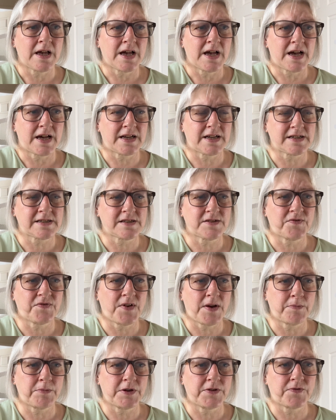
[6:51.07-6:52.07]
And as the
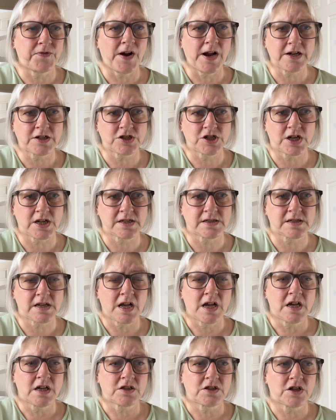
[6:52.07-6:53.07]
family fractures,
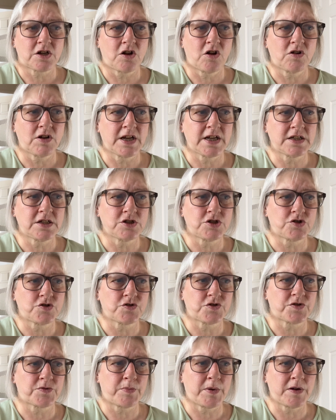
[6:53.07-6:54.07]
the long-hidden
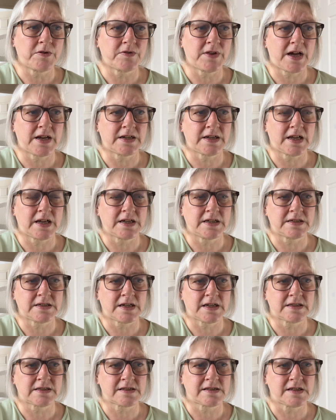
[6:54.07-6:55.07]
truth about that night
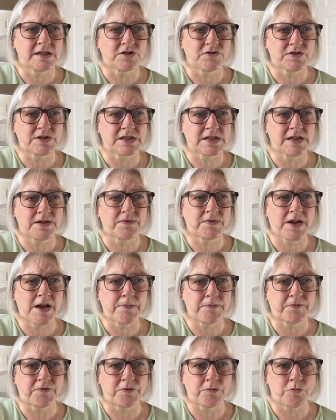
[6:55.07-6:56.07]
and the secrets they've
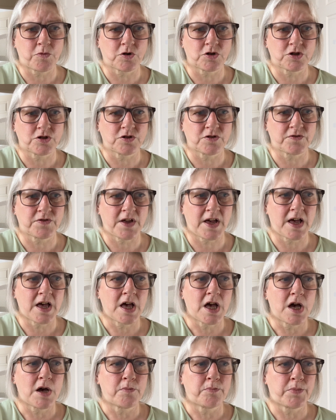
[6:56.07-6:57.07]
kept from one another
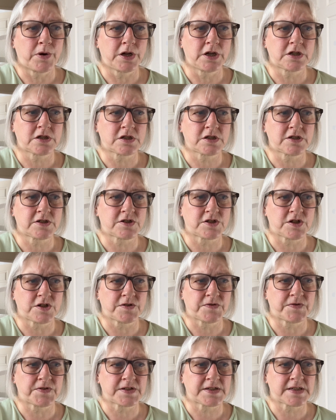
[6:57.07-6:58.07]
boil to the
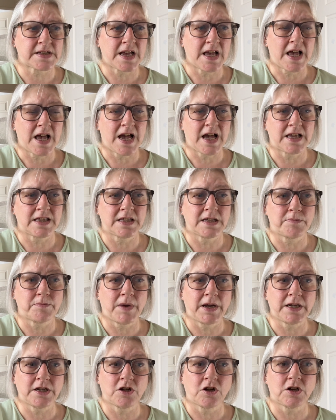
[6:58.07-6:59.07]
surface, and they
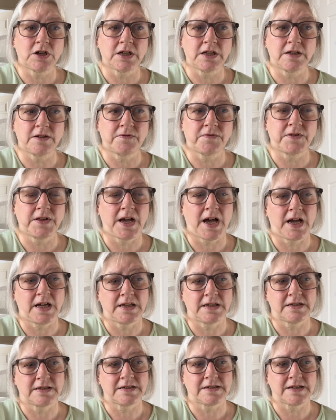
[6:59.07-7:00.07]
might not leave the
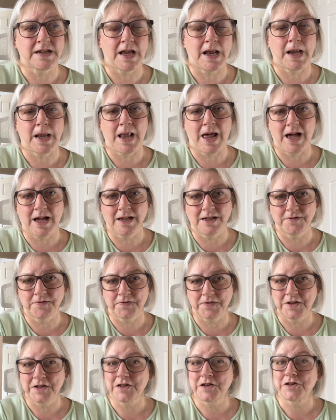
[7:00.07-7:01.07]
island alive.
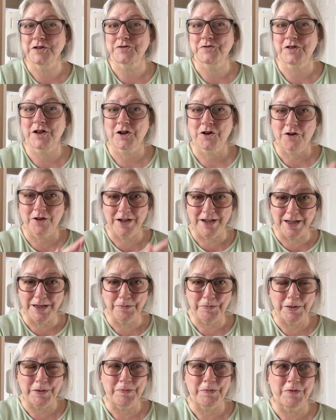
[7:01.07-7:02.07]
So that got a little
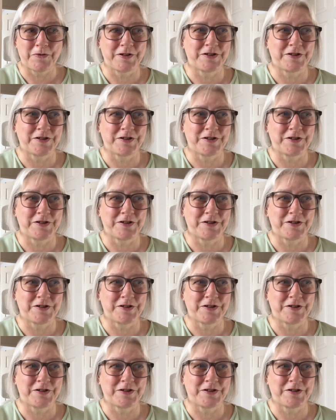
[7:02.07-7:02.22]
bit more